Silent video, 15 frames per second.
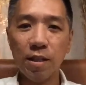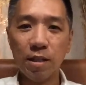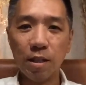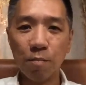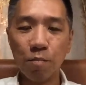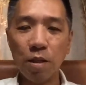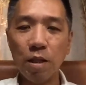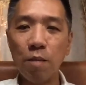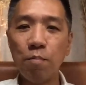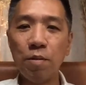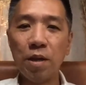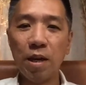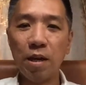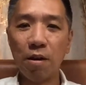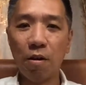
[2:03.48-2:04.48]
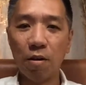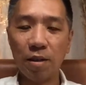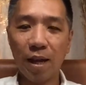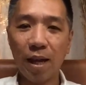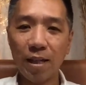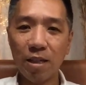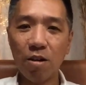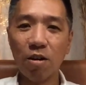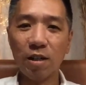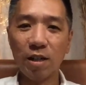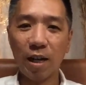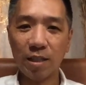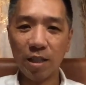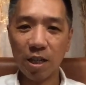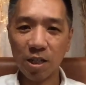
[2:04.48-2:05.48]
the PDPA on any
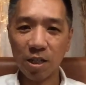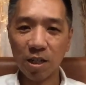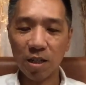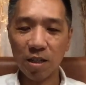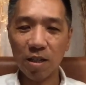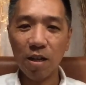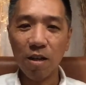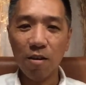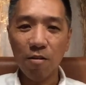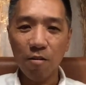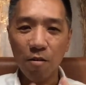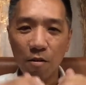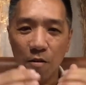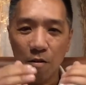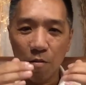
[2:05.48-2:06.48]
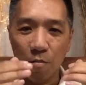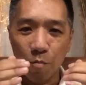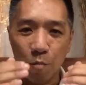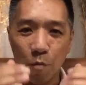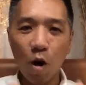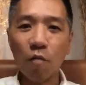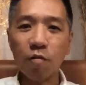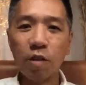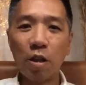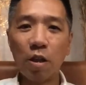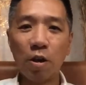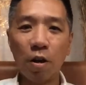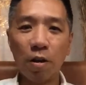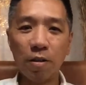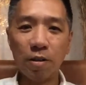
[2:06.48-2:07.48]
organization, more often than
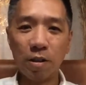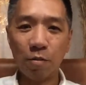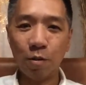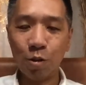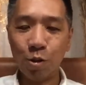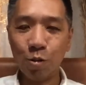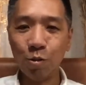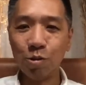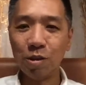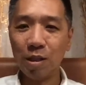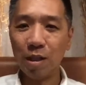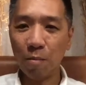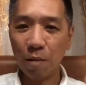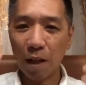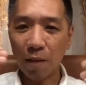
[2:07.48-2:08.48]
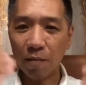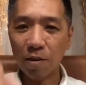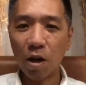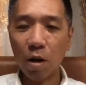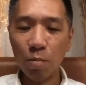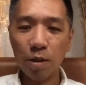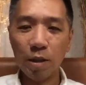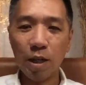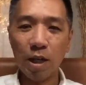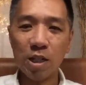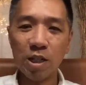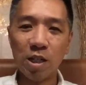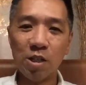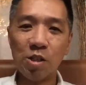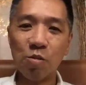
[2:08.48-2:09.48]
not, they will use the 11
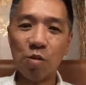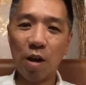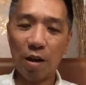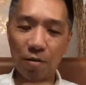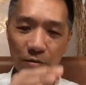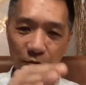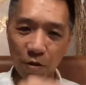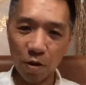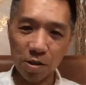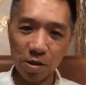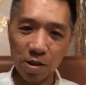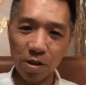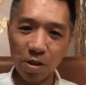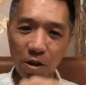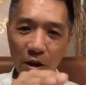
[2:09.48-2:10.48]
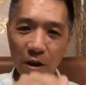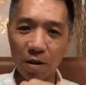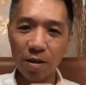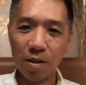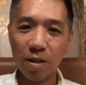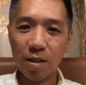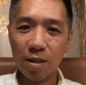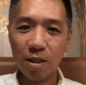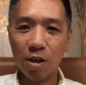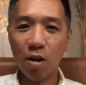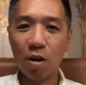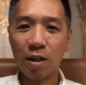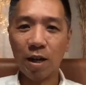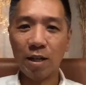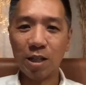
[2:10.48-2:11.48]
obligations to enforce it on the
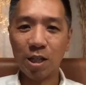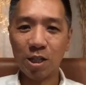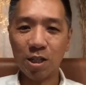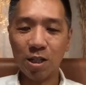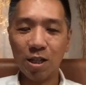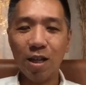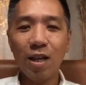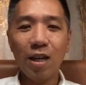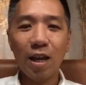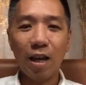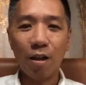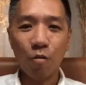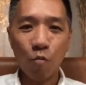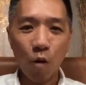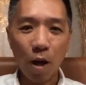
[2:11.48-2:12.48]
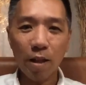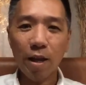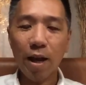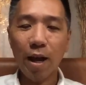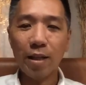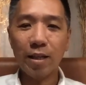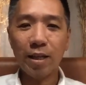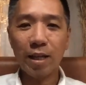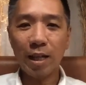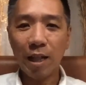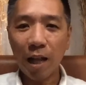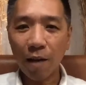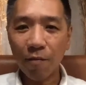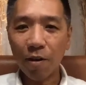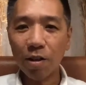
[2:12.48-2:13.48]
organization. And what are the
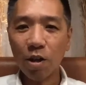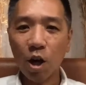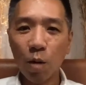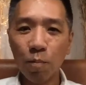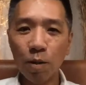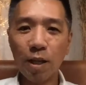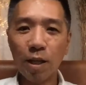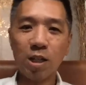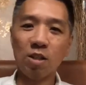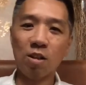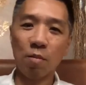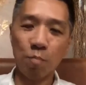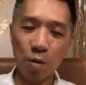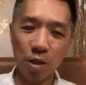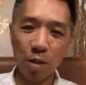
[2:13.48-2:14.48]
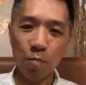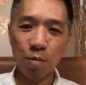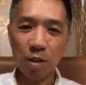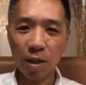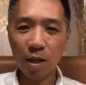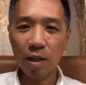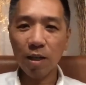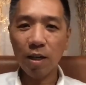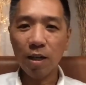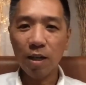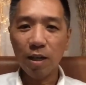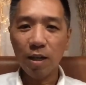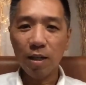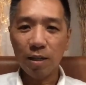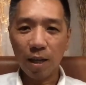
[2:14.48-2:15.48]
11 obligations of PDPA?
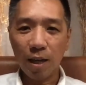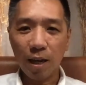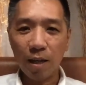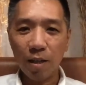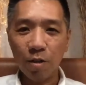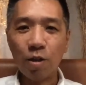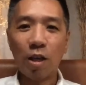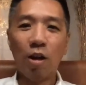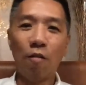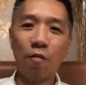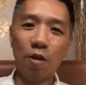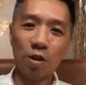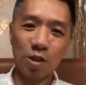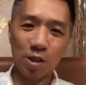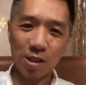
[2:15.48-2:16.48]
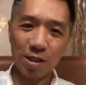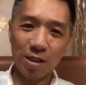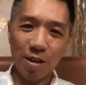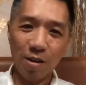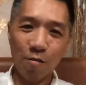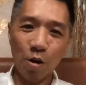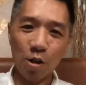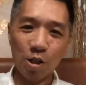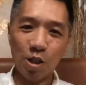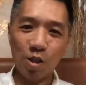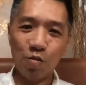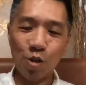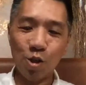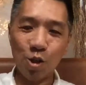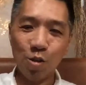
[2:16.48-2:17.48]
They, you can, of course, watch this
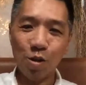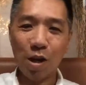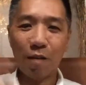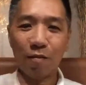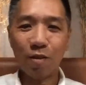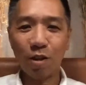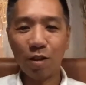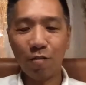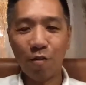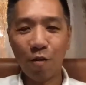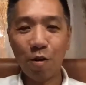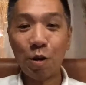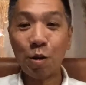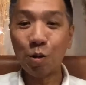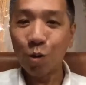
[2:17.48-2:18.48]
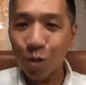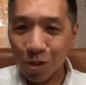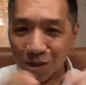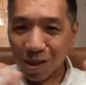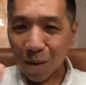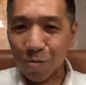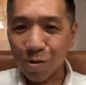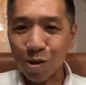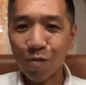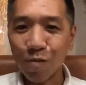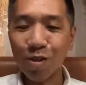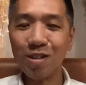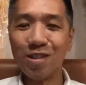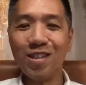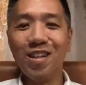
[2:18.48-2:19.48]
video. I've got a very good summary of
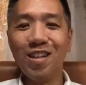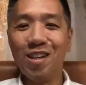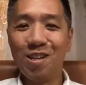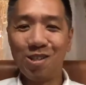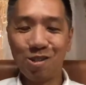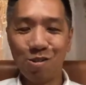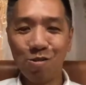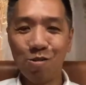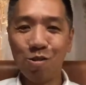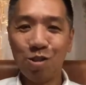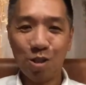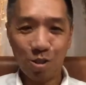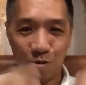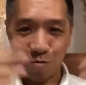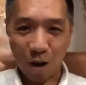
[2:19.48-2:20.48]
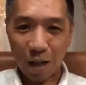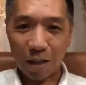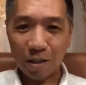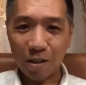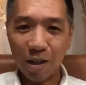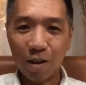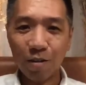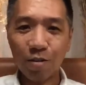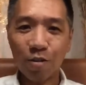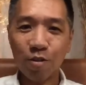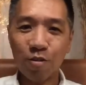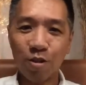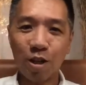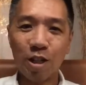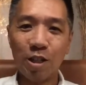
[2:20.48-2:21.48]
it. So just to rattle up,
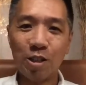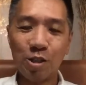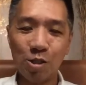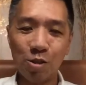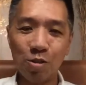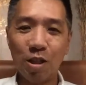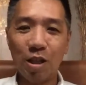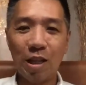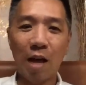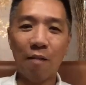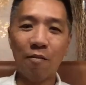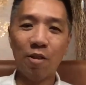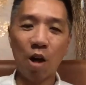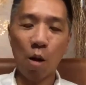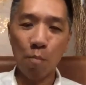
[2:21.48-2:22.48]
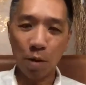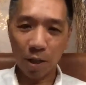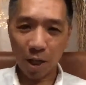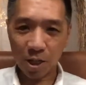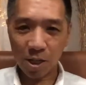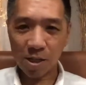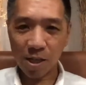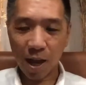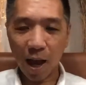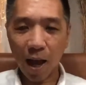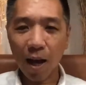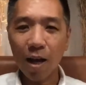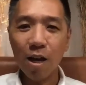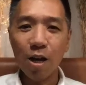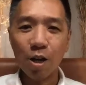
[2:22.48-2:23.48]
quickly to you, the 11 obligations
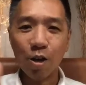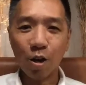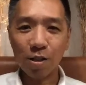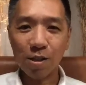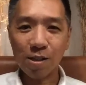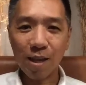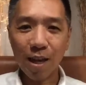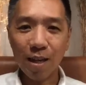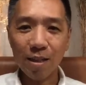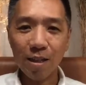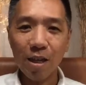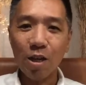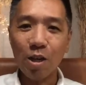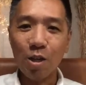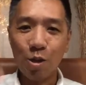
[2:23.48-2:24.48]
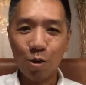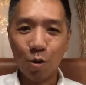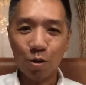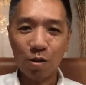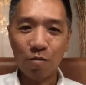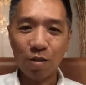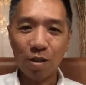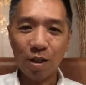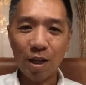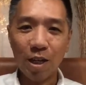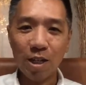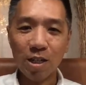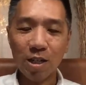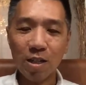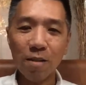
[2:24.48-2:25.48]
are consent,
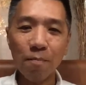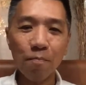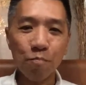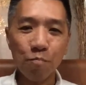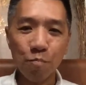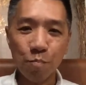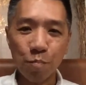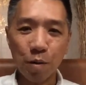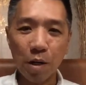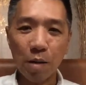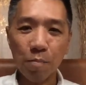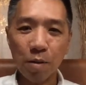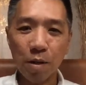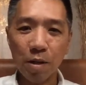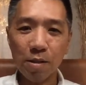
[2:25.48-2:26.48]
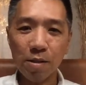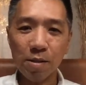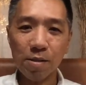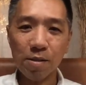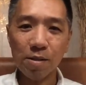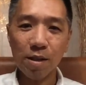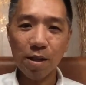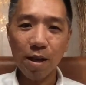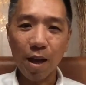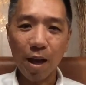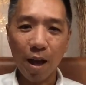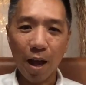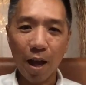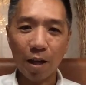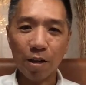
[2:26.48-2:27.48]
notification, purpose,
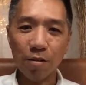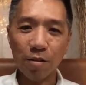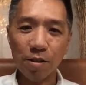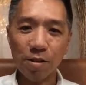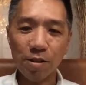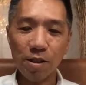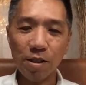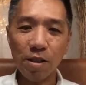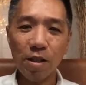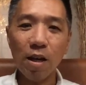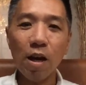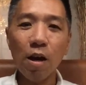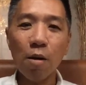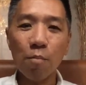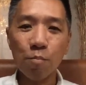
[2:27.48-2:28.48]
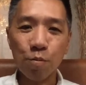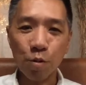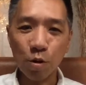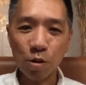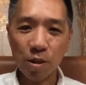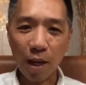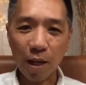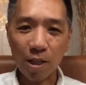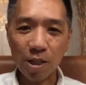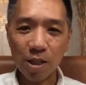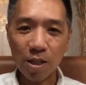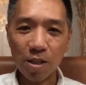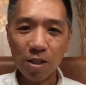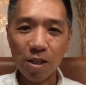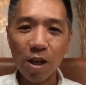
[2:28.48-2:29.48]
accuracy,
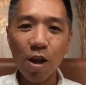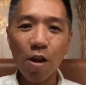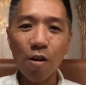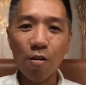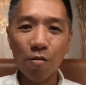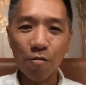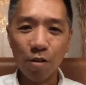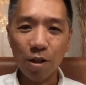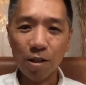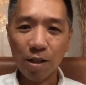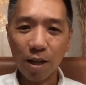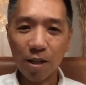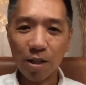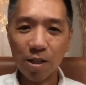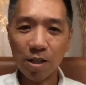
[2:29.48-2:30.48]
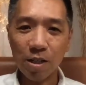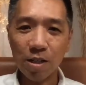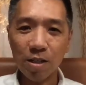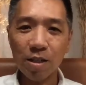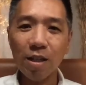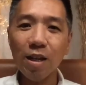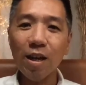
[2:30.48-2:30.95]
protection, retention,